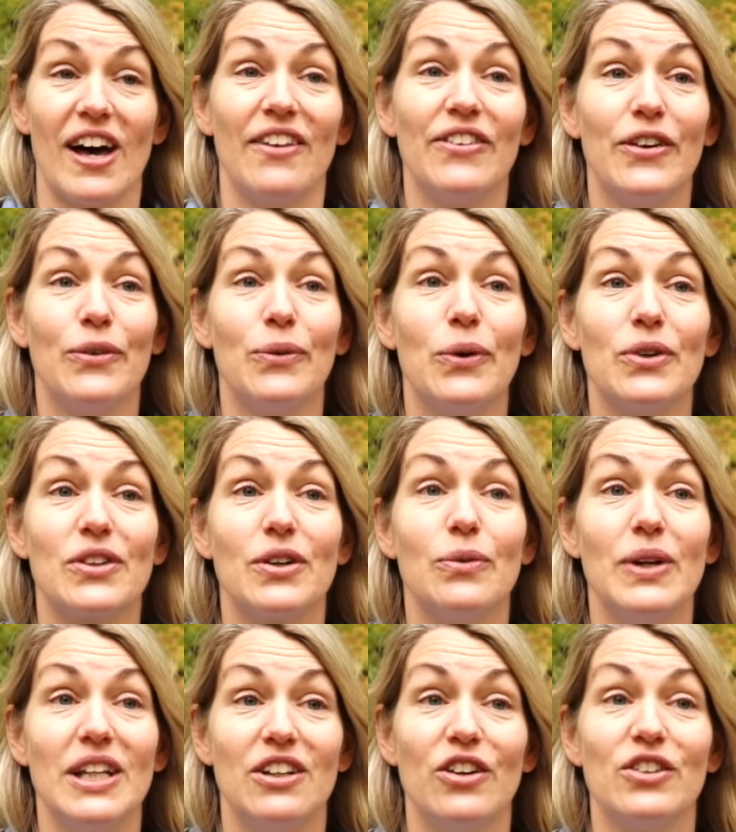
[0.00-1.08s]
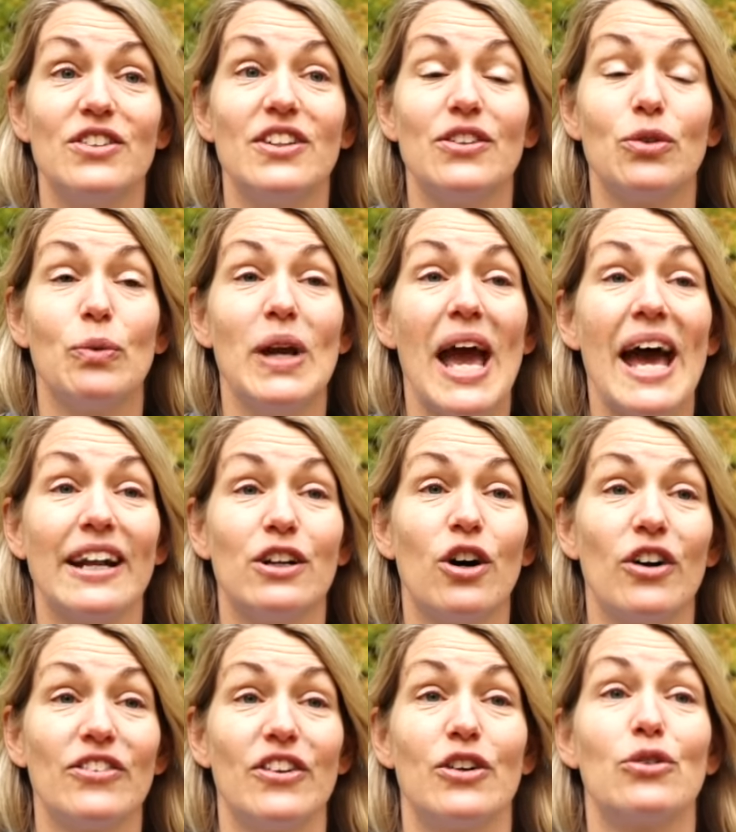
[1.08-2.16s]
underwater, we noticed we had
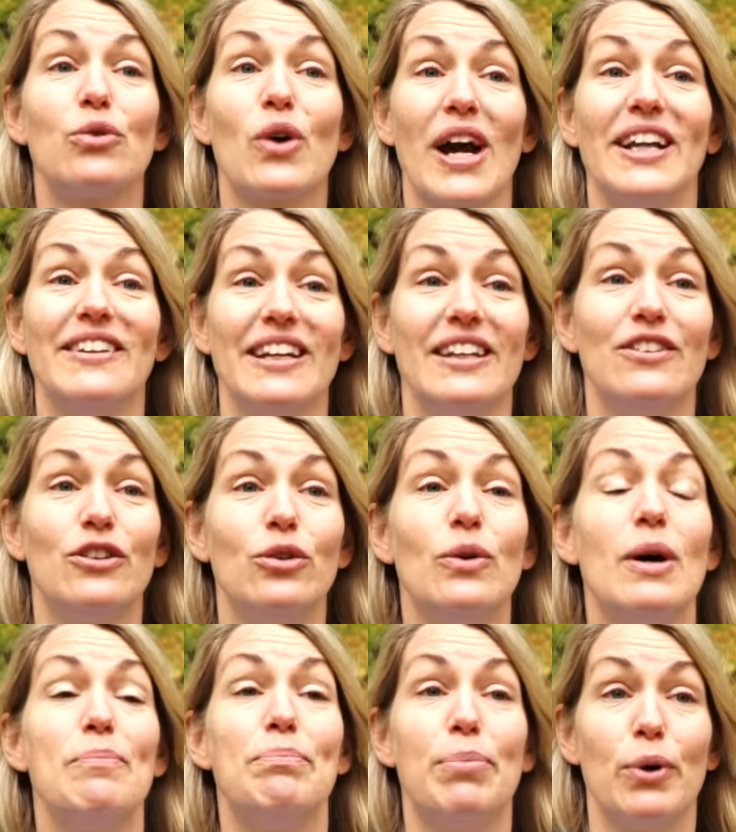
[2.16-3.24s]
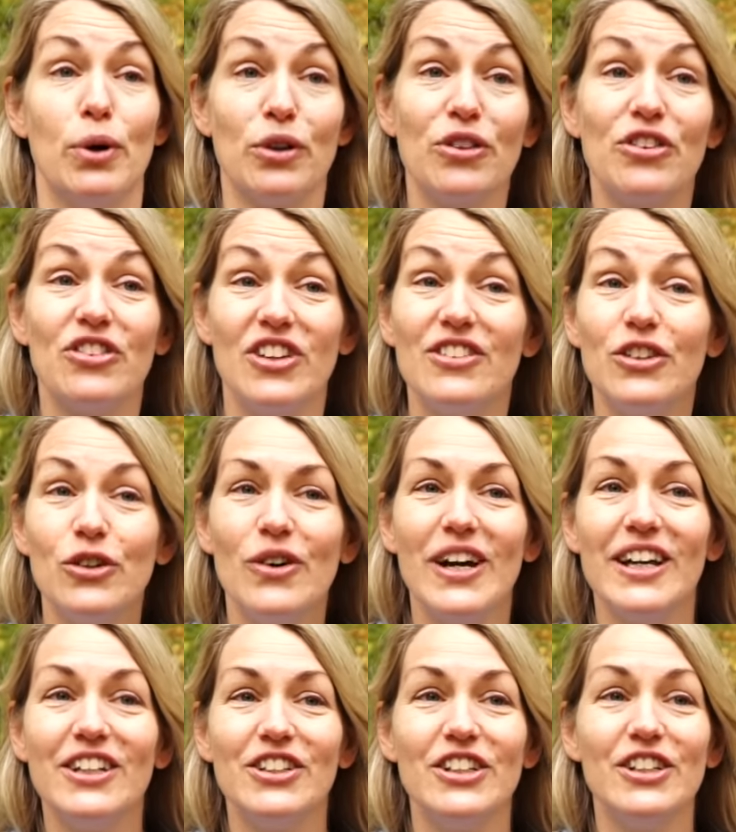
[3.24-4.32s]
gotten right into to a birth
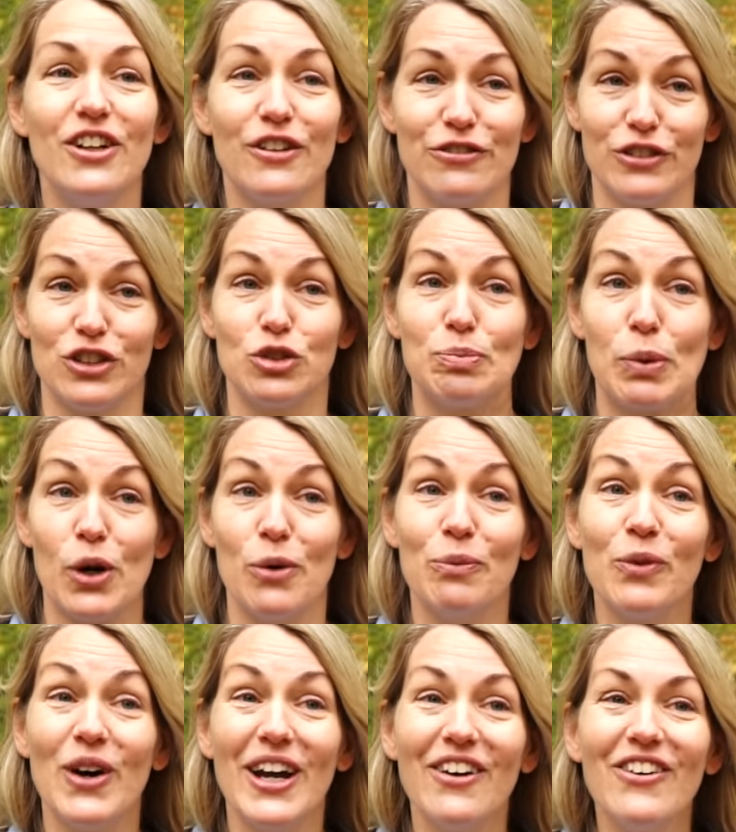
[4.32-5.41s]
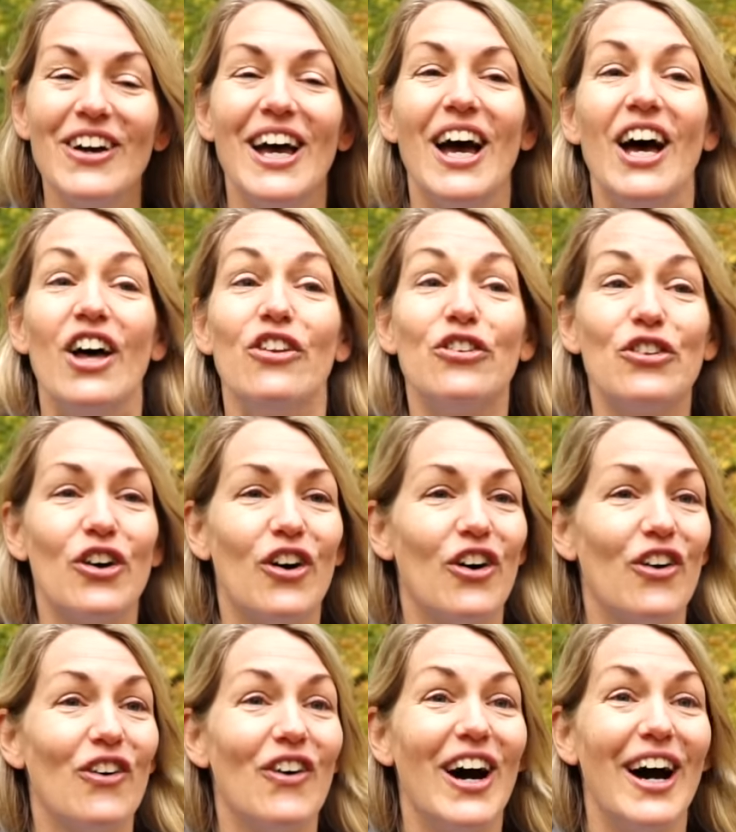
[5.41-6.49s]
situation of a sperm whale.
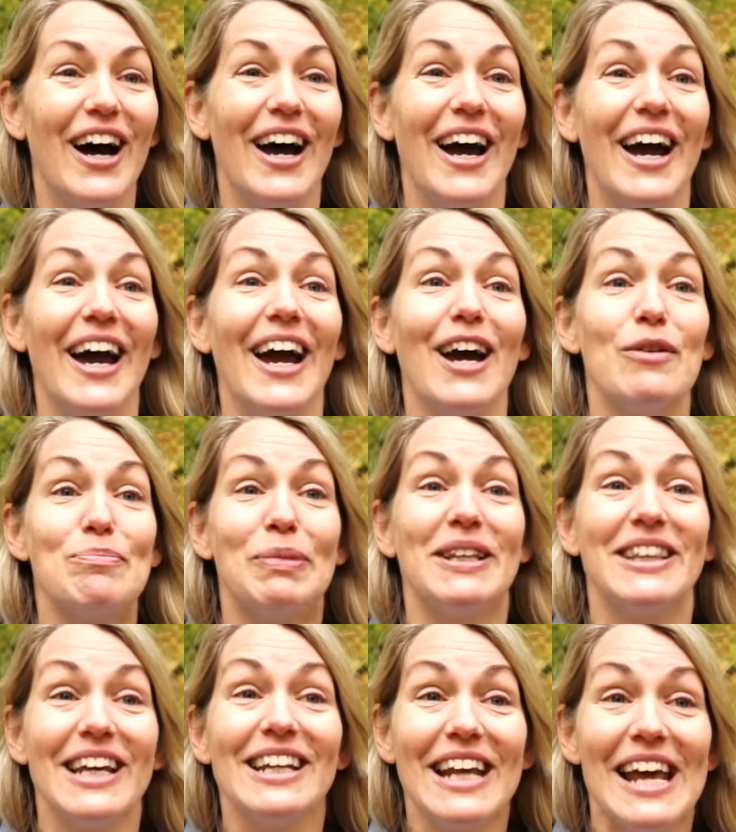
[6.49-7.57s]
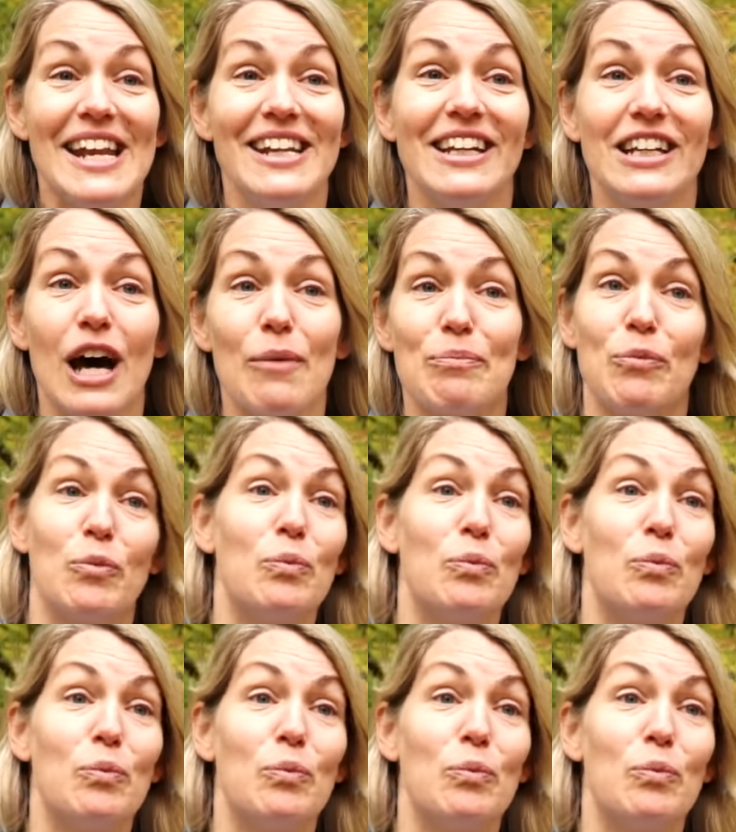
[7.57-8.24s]
So, but that ended up